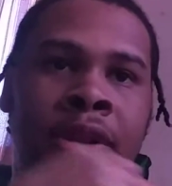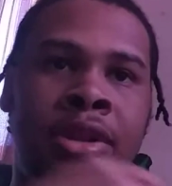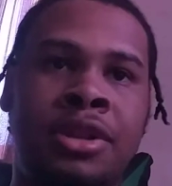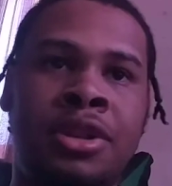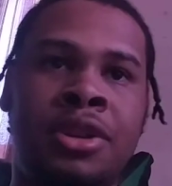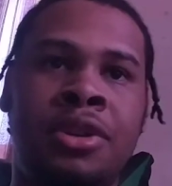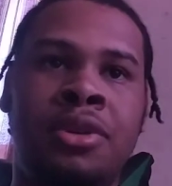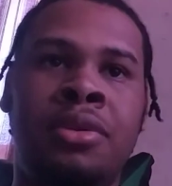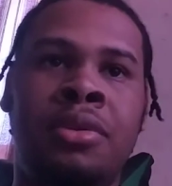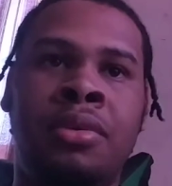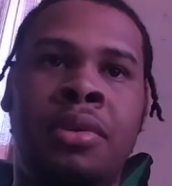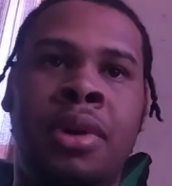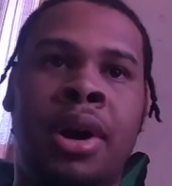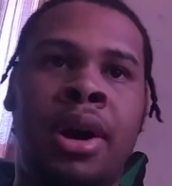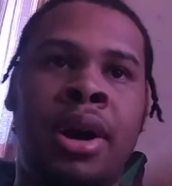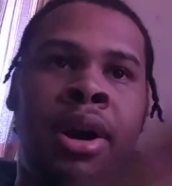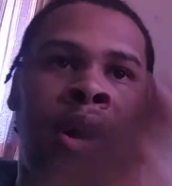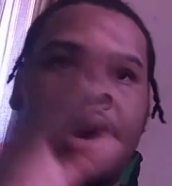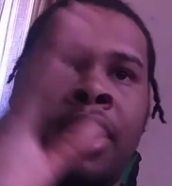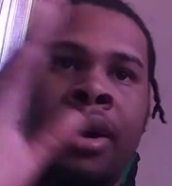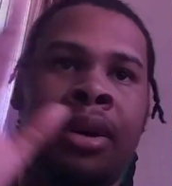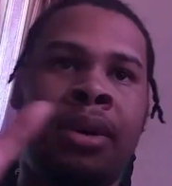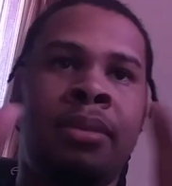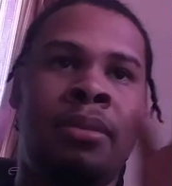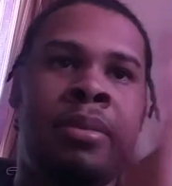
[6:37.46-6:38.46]

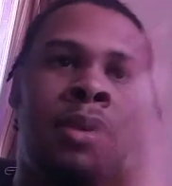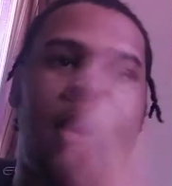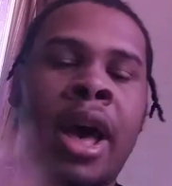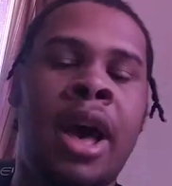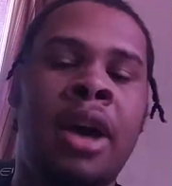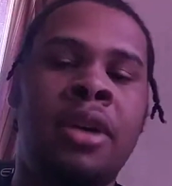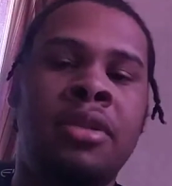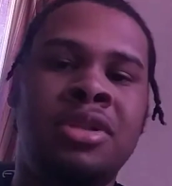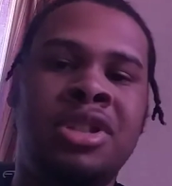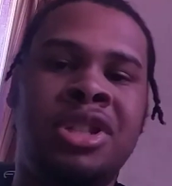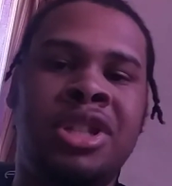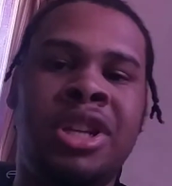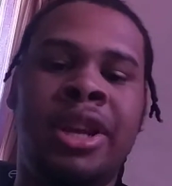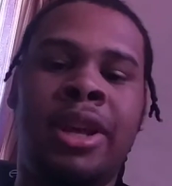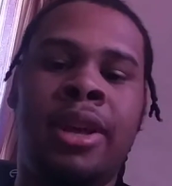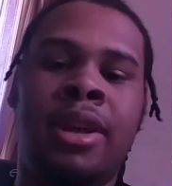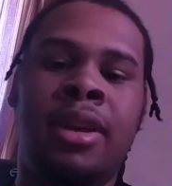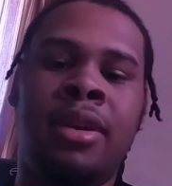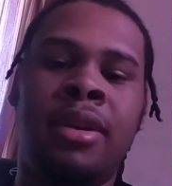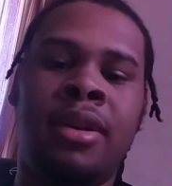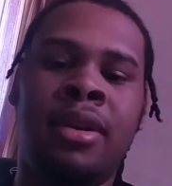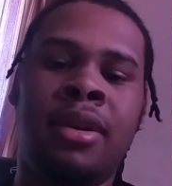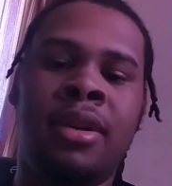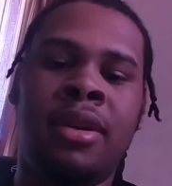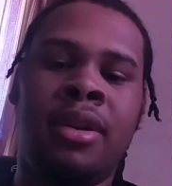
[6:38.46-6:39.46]
to how
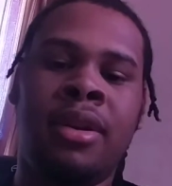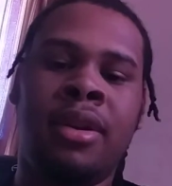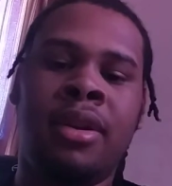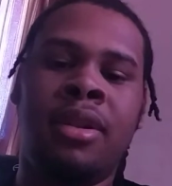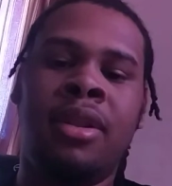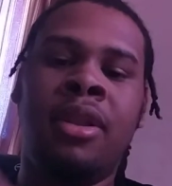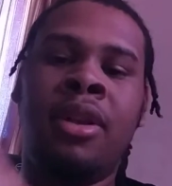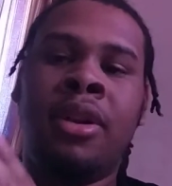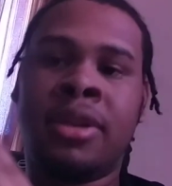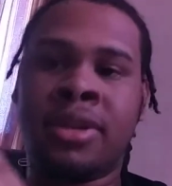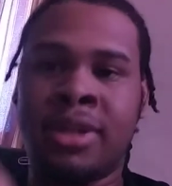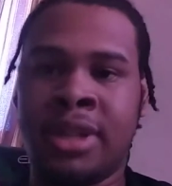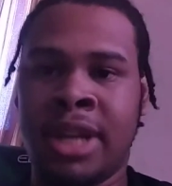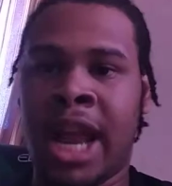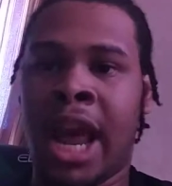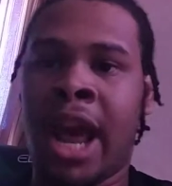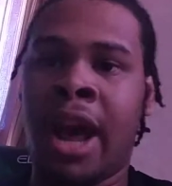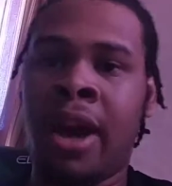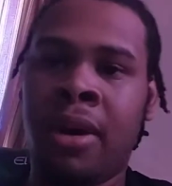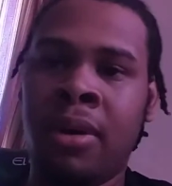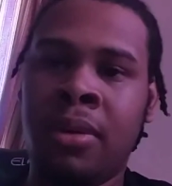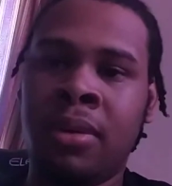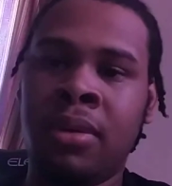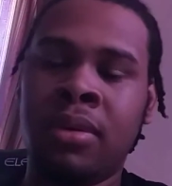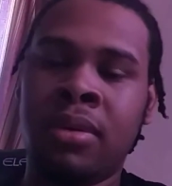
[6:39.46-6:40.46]
she looks
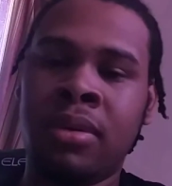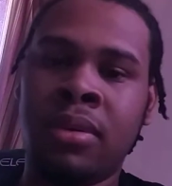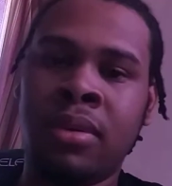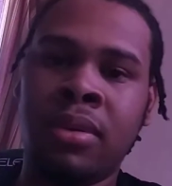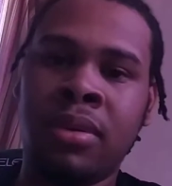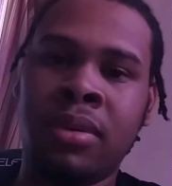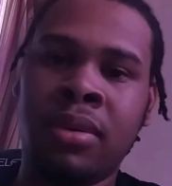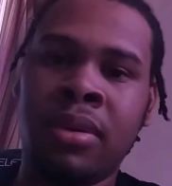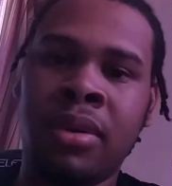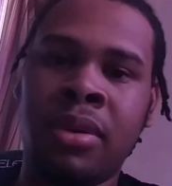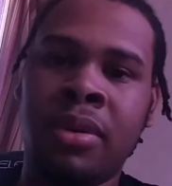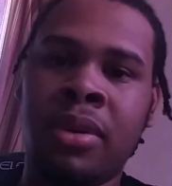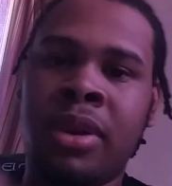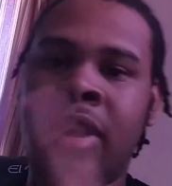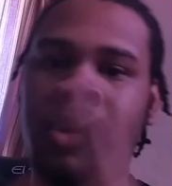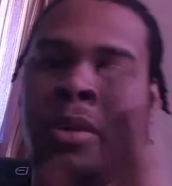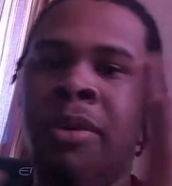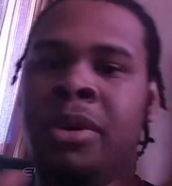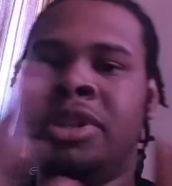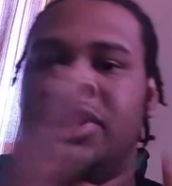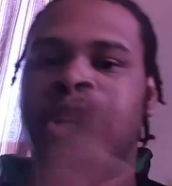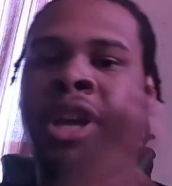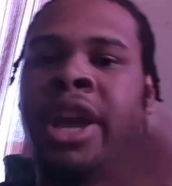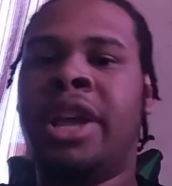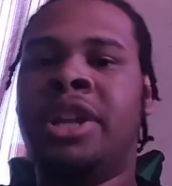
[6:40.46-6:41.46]
now. Could
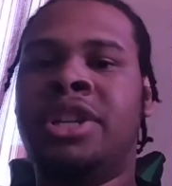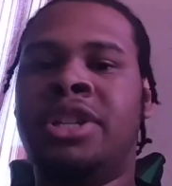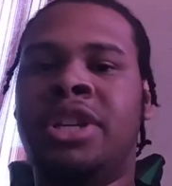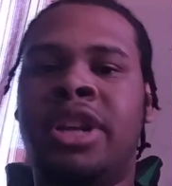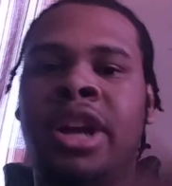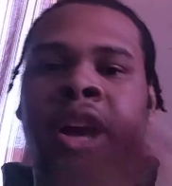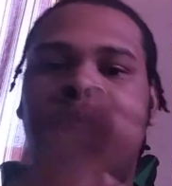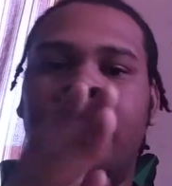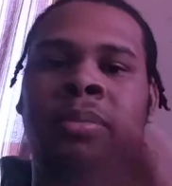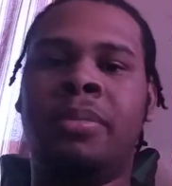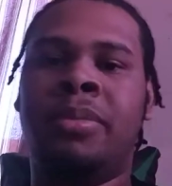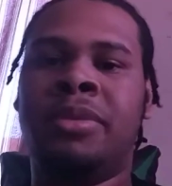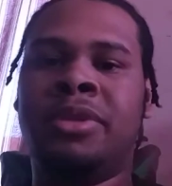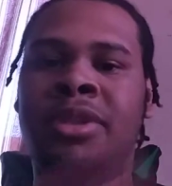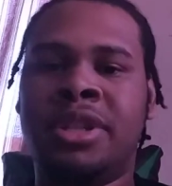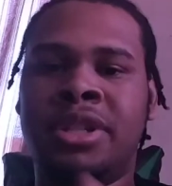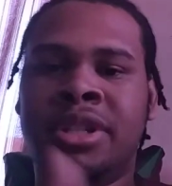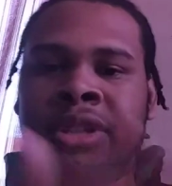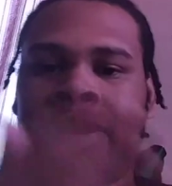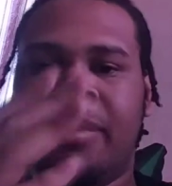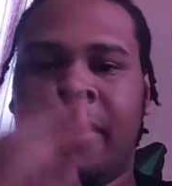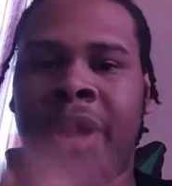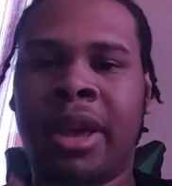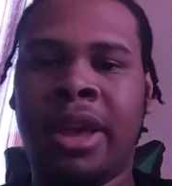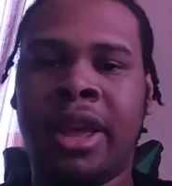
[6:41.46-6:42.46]
we change it up
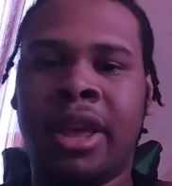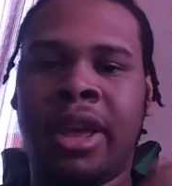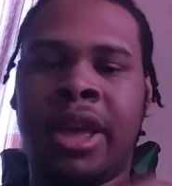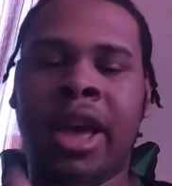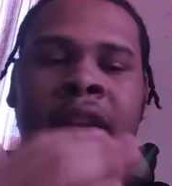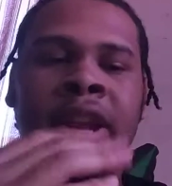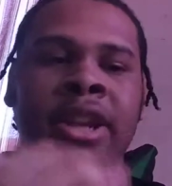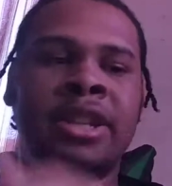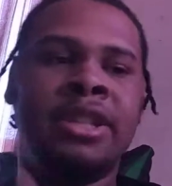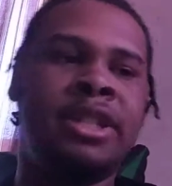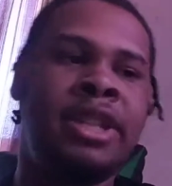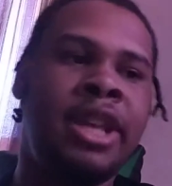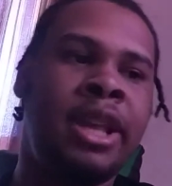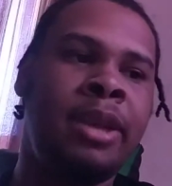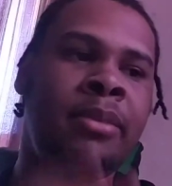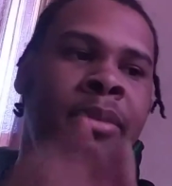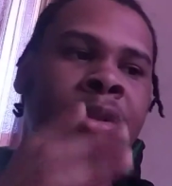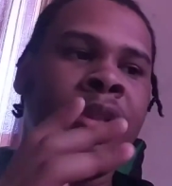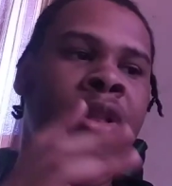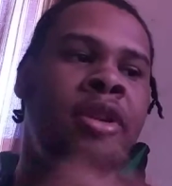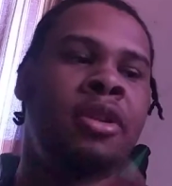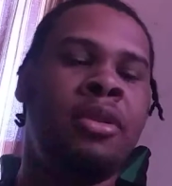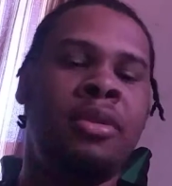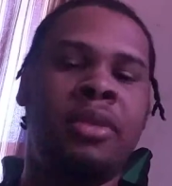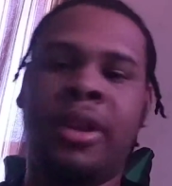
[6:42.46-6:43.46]
just to make it kind of seem
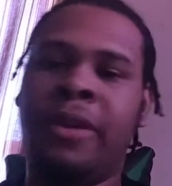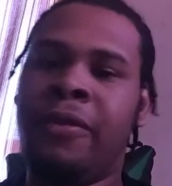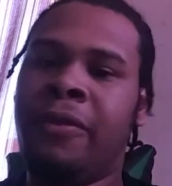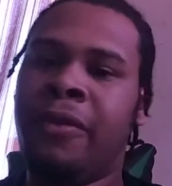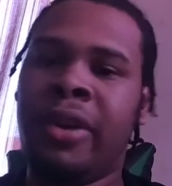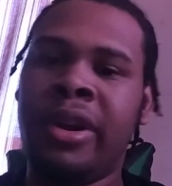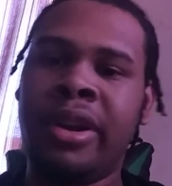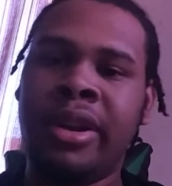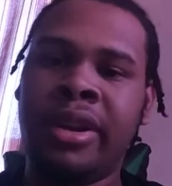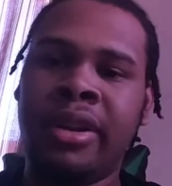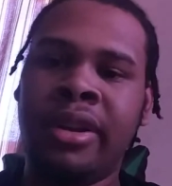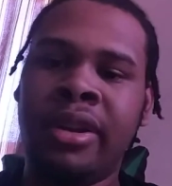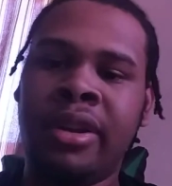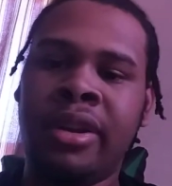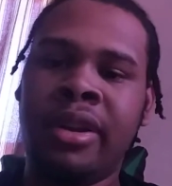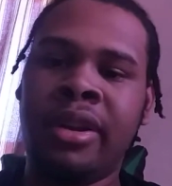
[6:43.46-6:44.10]
a little different?